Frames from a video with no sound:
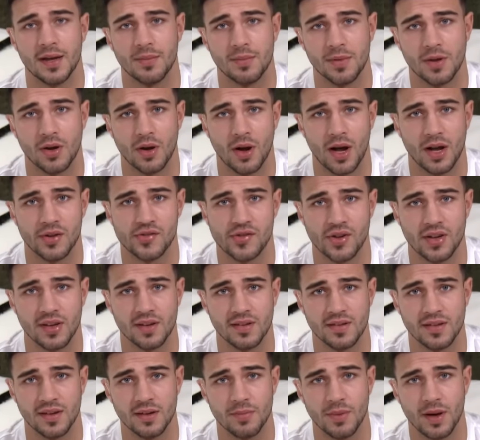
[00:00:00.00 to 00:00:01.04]
You know, as you
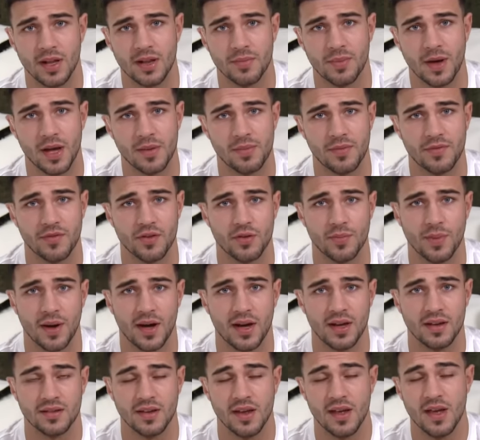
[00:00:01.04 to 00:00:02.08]
can see by the pay-per-view
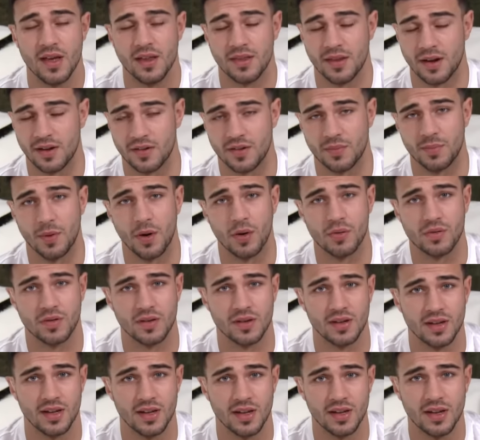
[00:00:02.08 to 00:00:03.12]
buys that it
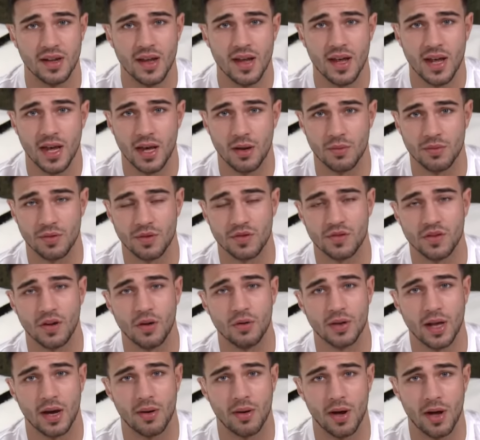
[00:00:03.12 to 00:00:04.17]
supposedly did, it was just
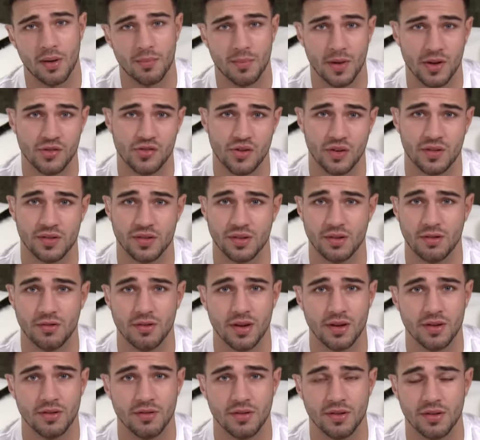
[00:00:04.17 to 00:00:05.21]
sold out at Manchester
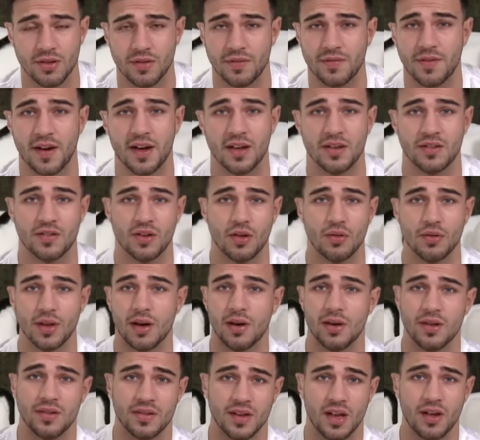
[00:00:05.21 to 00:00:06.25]
Arena. The fight sold
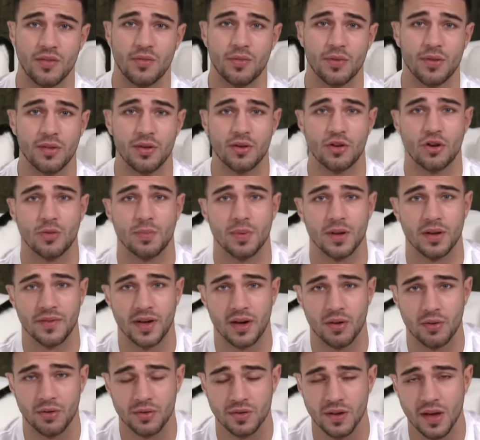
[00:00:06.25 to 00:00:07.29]
out itself within a couple of
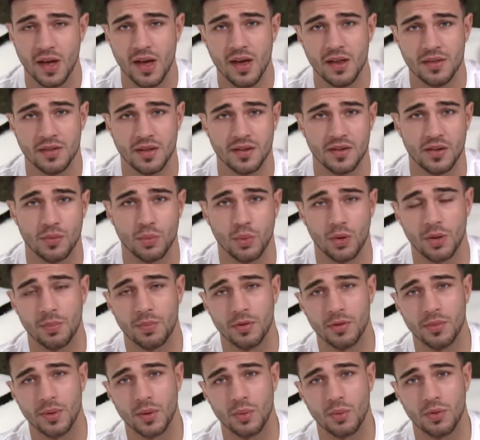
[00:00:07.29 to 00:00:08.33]
hours. This is what the
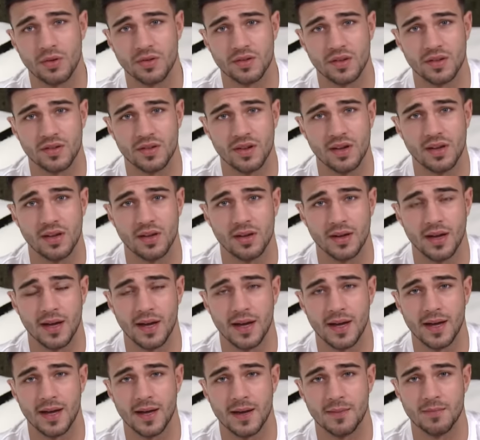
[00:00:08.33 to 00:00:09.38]
public wants to see.
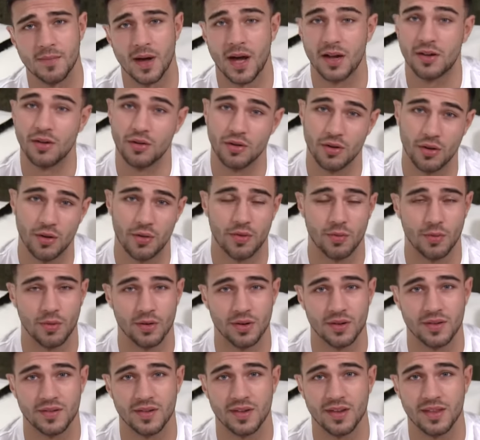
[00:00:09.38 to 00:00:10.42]
I don't know if they
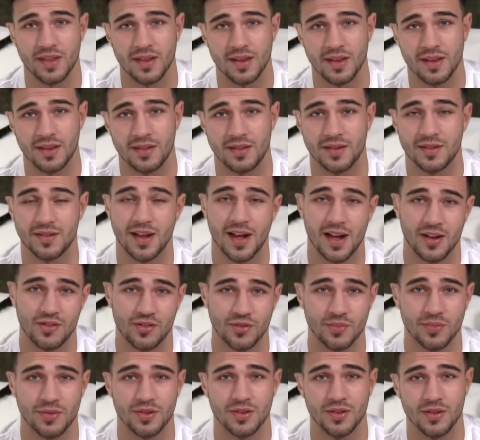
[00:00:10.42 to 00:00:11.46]
want to see the star
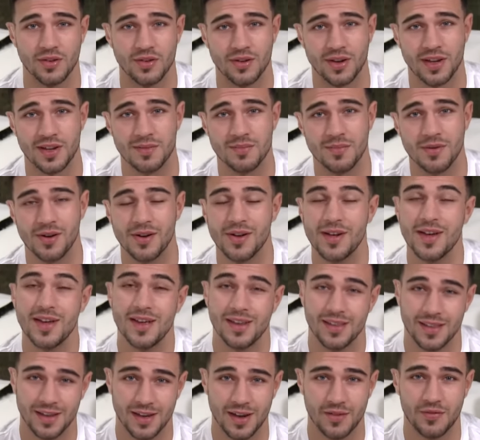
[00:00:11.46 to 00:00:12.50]
jumps and the hugging, but
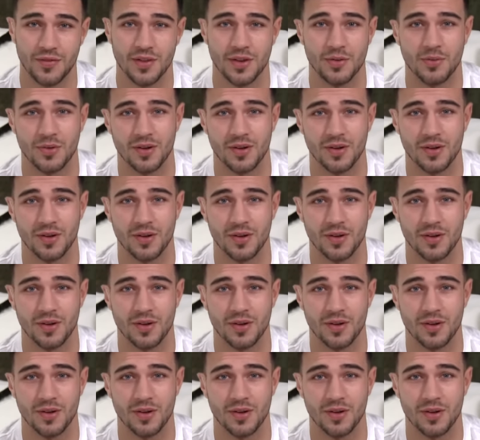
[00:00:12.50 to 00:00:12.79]
they definitely